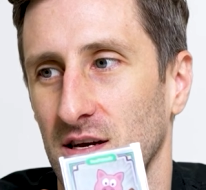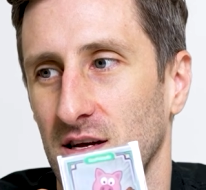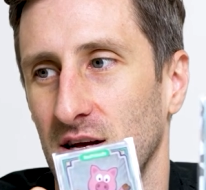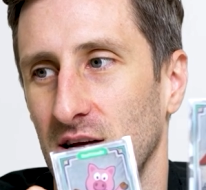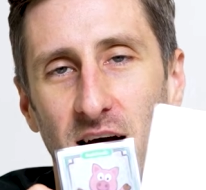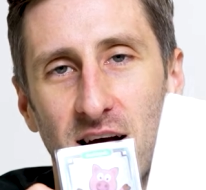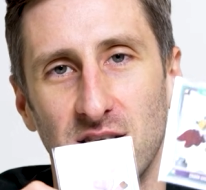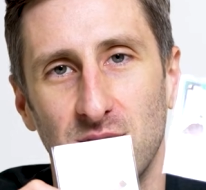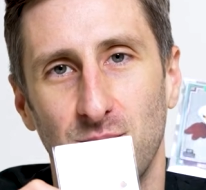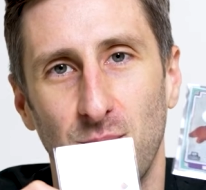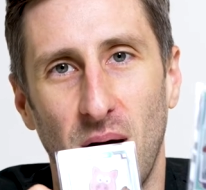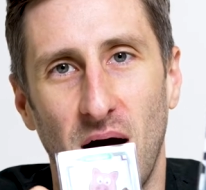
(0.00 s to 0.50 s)

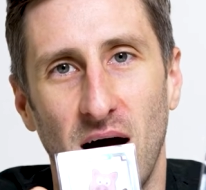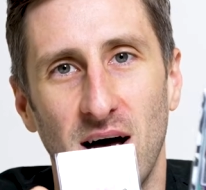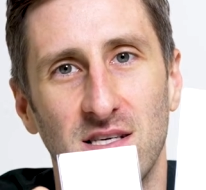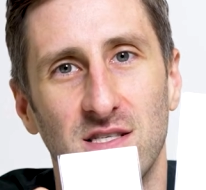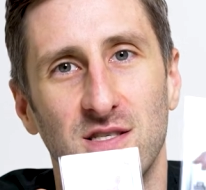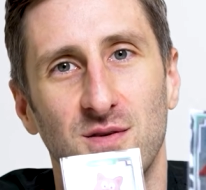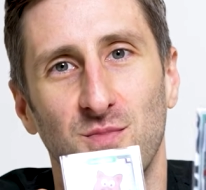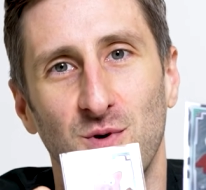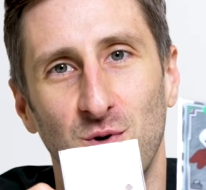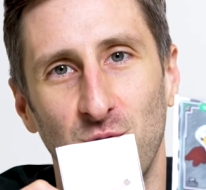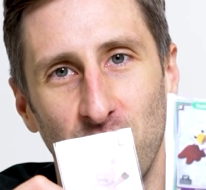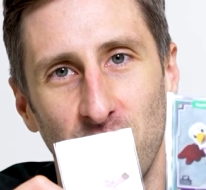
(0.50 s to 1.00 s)
as
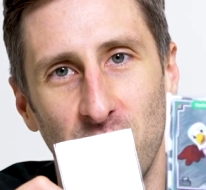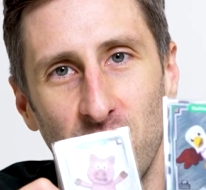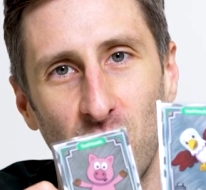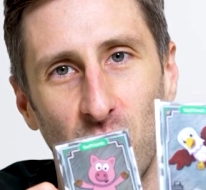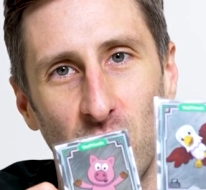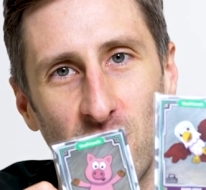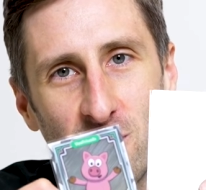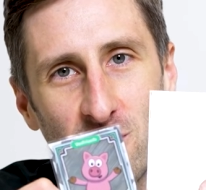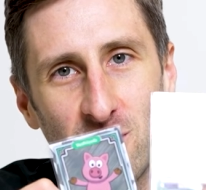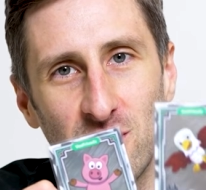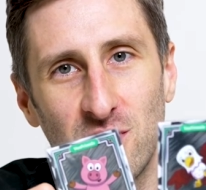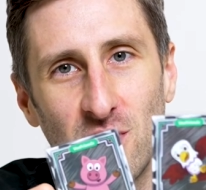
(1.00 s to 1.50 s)
possible when
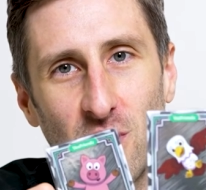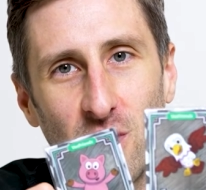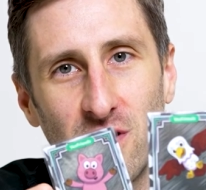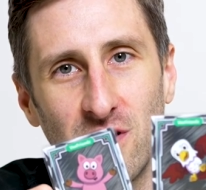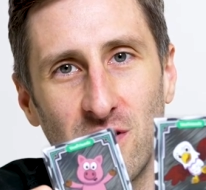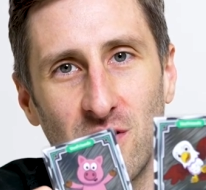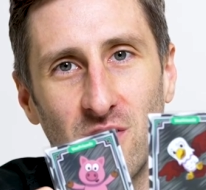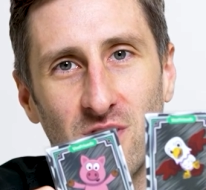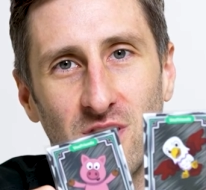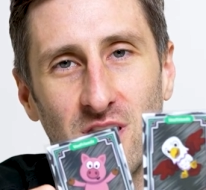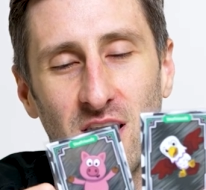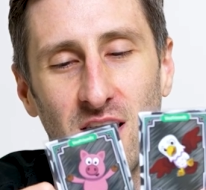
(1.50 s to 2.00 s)
you're starting
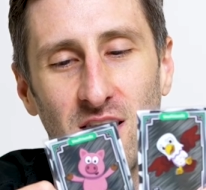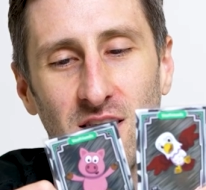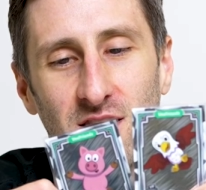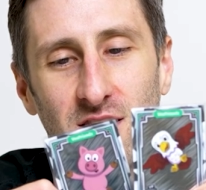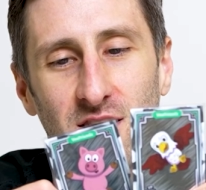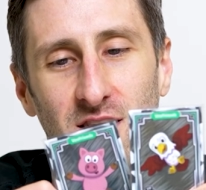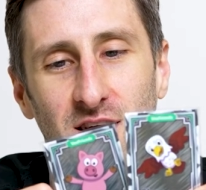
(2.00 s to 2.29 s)
your day,